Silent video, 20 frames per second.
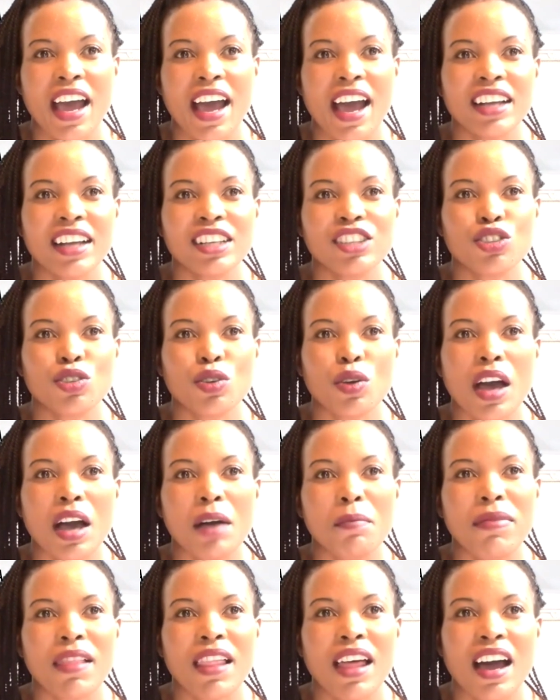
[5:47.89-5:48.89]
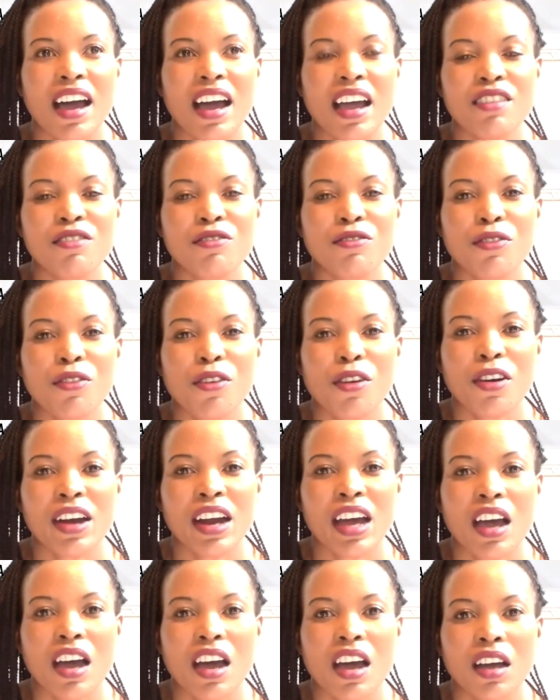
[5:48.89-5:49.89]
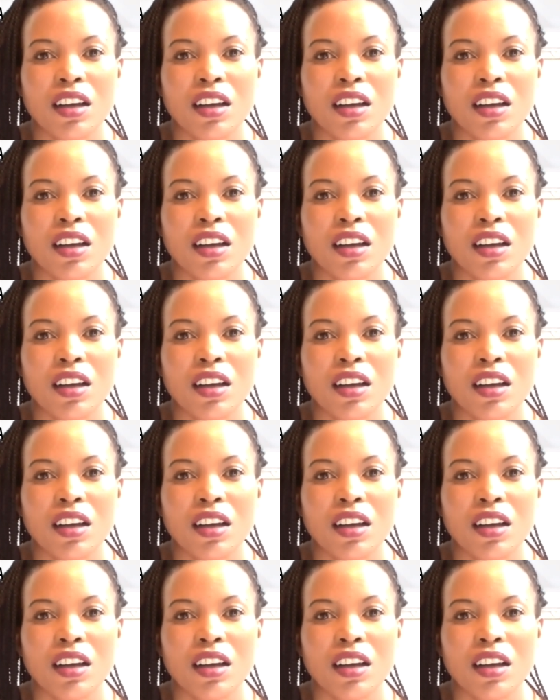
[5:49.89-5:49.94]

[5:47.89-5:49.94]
had to apply for